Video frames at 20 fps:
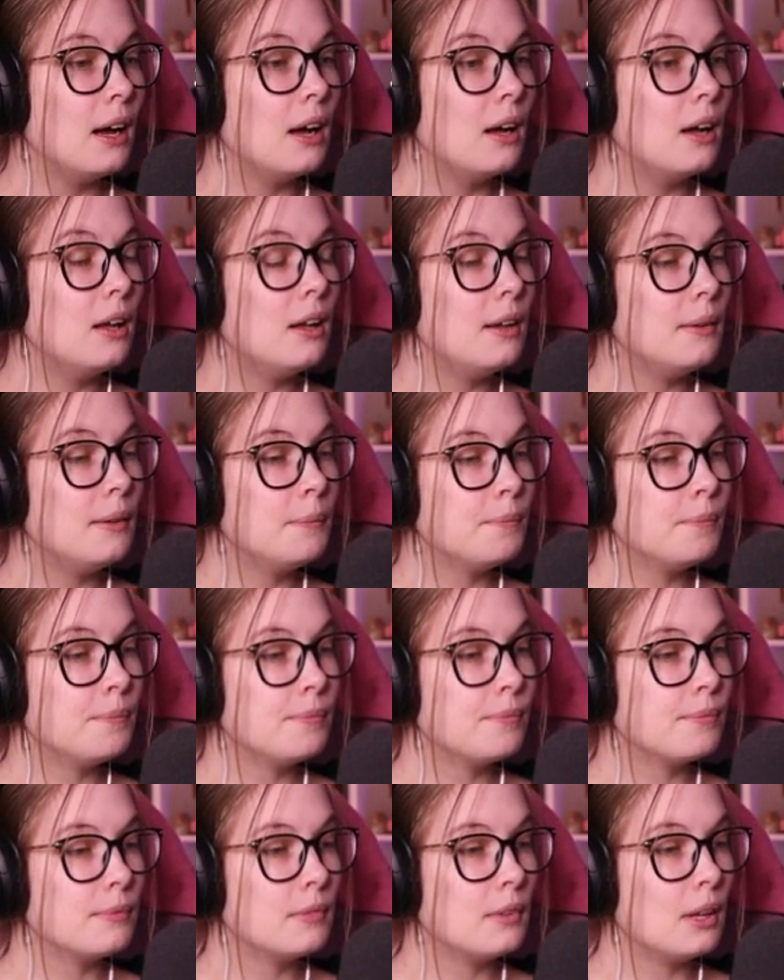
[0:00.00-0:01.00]

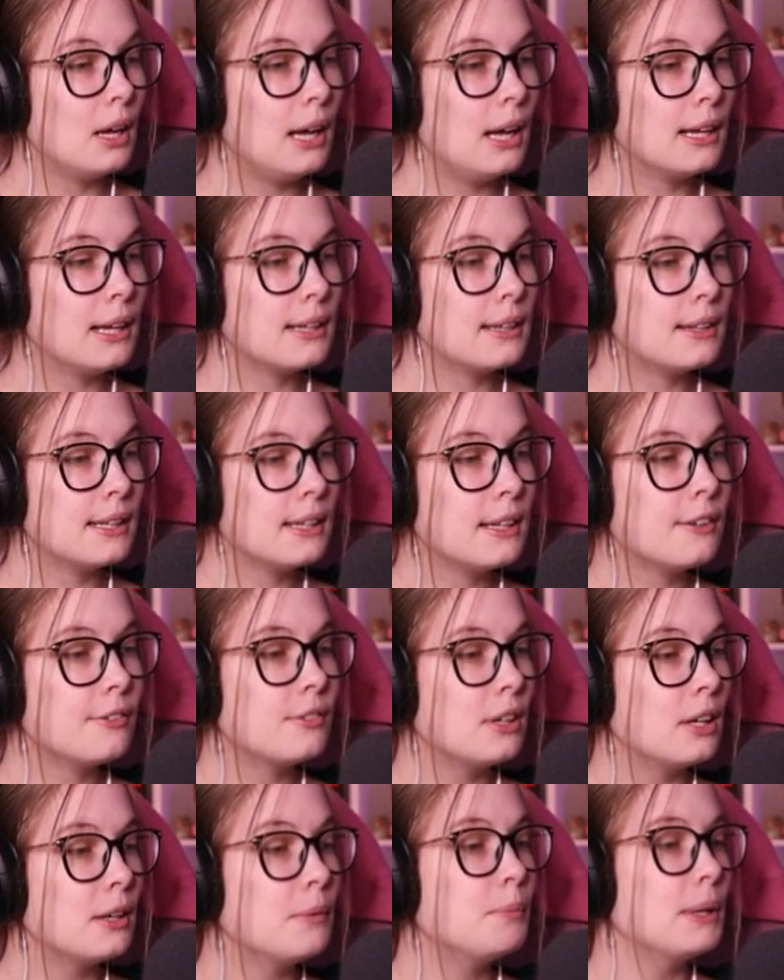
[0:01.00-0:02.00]
I can think of
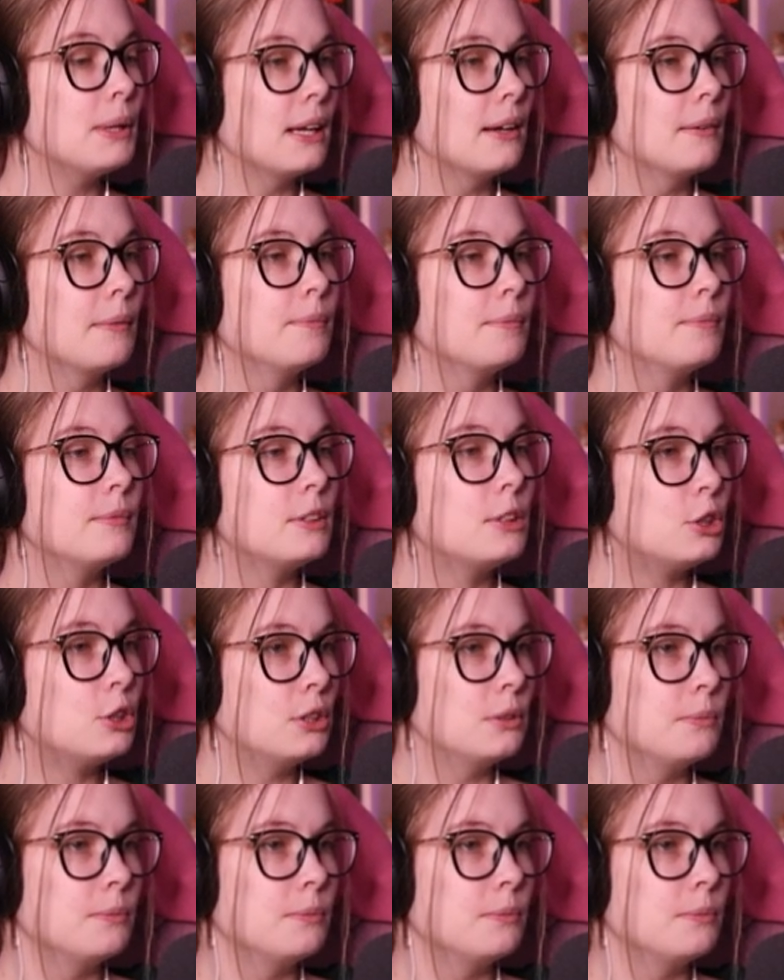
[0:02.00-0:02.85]
none better. Good.